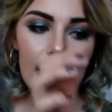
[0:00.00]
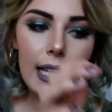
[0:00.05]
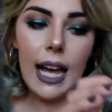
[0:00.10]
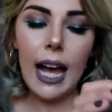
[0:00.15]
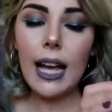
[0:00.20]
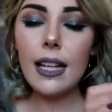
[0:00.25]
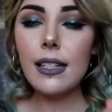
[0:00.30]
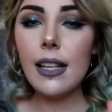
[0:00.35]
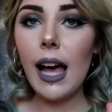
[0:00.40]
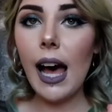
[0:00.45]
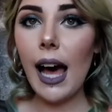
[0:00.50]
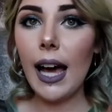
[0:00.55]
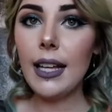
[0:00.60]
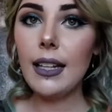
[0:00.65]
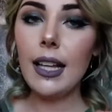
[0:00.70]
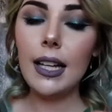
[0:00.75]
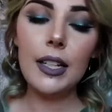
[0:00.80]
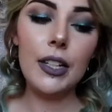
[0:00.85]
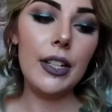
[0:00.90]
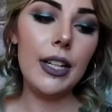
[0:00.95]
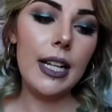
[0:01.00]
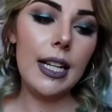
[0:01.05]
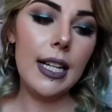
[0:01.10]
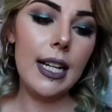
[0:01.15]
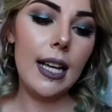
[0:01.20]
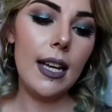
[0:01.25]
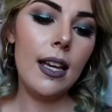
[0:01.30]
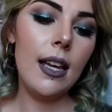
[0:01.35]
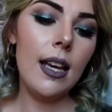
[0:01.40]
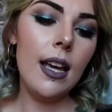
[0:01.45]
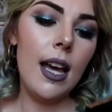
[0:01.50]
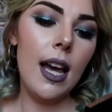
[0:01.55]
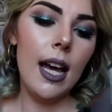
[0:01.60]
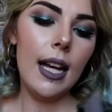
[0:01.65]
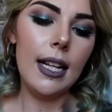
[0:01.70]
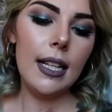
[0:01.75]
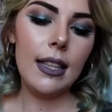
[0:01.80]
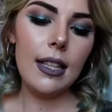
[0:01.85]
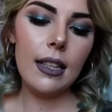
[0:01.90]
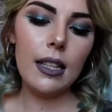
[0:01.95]
and it has a highlighter in it,
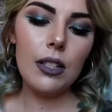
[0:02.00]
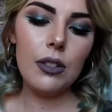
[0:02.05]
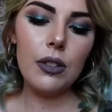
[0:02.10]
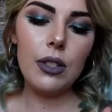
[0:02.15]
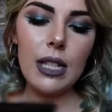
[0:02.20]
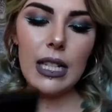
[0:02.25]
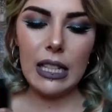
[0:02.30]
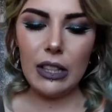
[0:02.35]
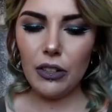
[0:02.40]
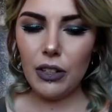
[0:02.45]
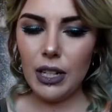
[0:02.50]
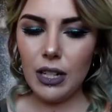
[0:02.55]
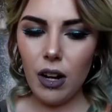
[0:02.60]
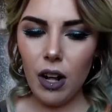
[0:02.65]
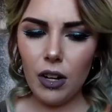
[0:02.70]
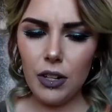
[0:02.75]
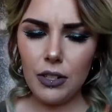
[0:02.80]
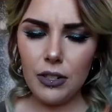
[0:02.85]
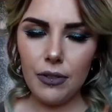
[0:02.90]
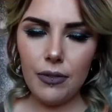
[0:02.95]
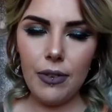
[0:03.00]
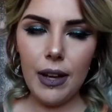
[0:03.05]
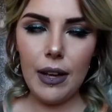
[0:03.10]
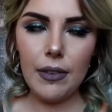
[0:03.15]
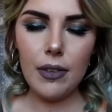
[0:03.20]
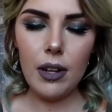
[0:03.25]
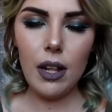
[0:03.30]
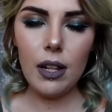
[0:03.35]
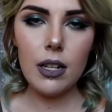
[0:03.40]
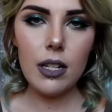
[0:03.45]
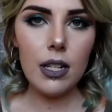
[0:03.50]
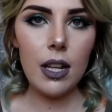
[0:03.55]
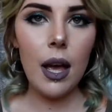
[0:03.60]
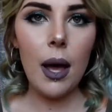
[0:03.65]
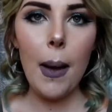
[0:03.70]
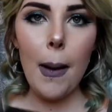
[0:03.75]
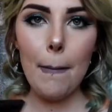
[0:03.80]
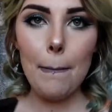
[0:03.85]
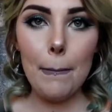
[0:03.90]
and I think this is like $3 or $5.